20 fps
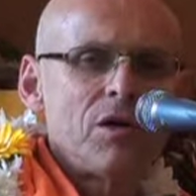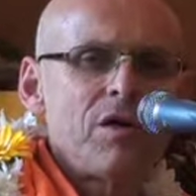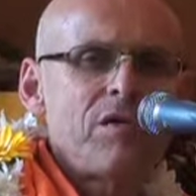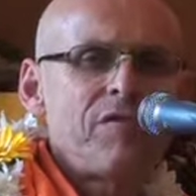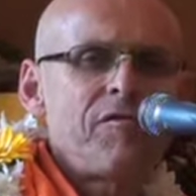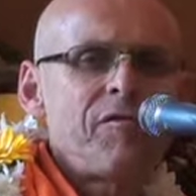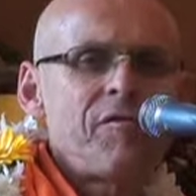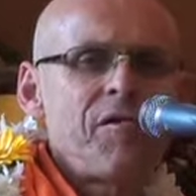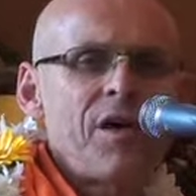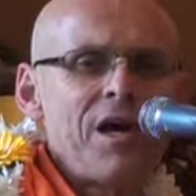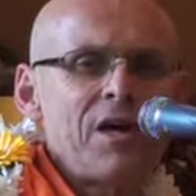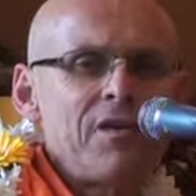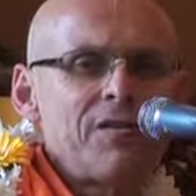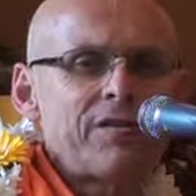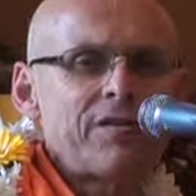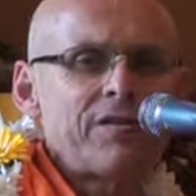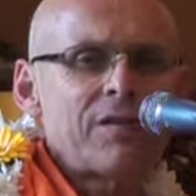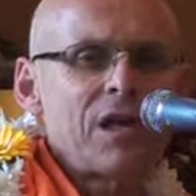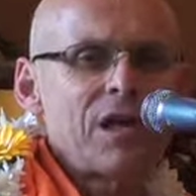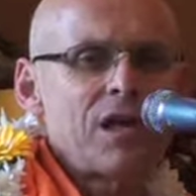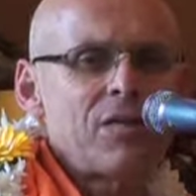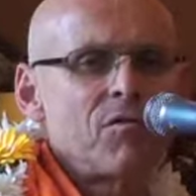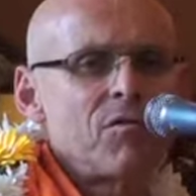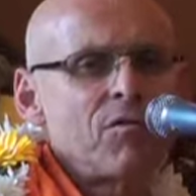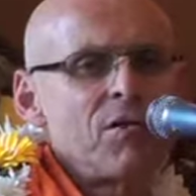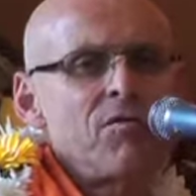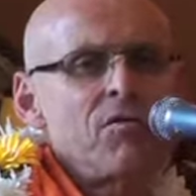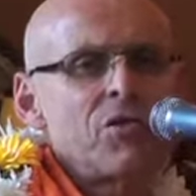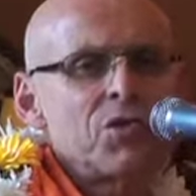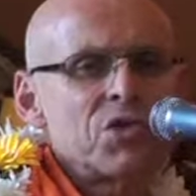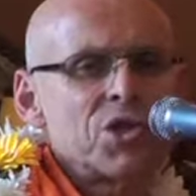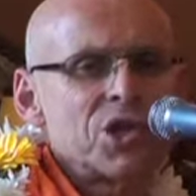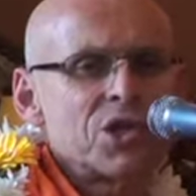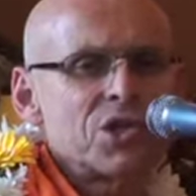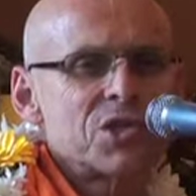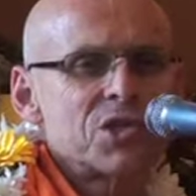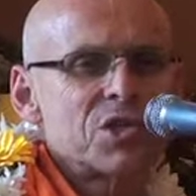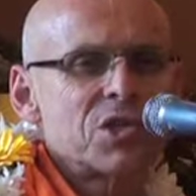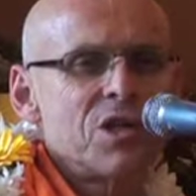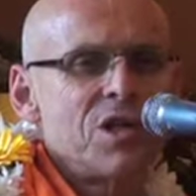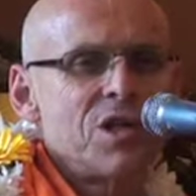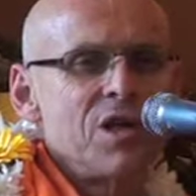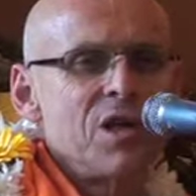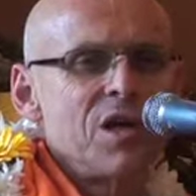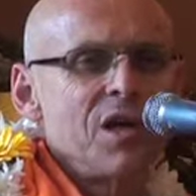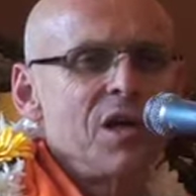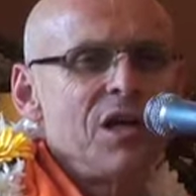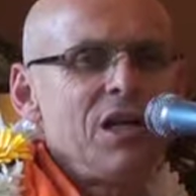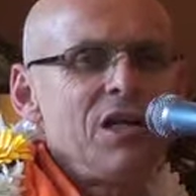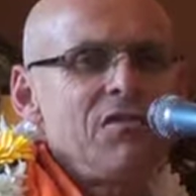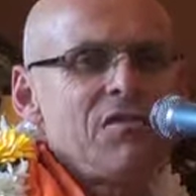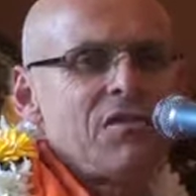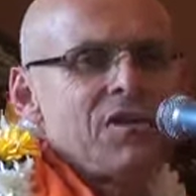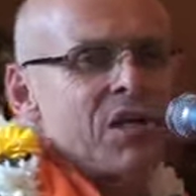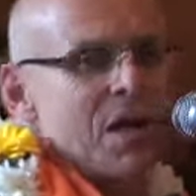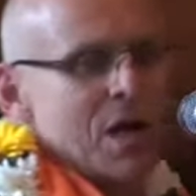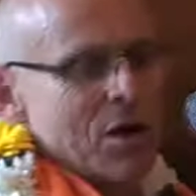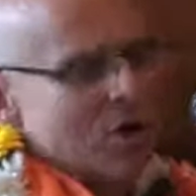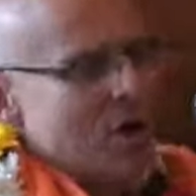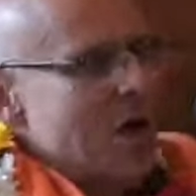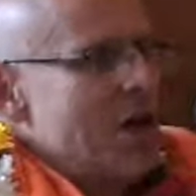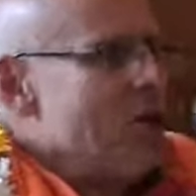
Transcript: the faith that we will just live in our